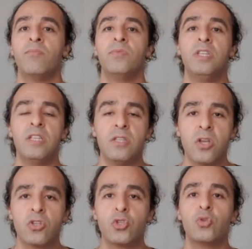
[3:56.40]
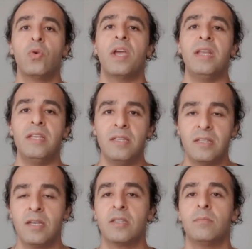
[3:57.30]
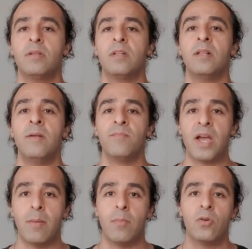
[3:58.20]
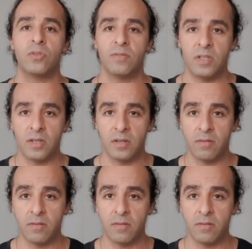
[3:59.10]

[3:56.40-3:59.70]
did not show any detectable amount of the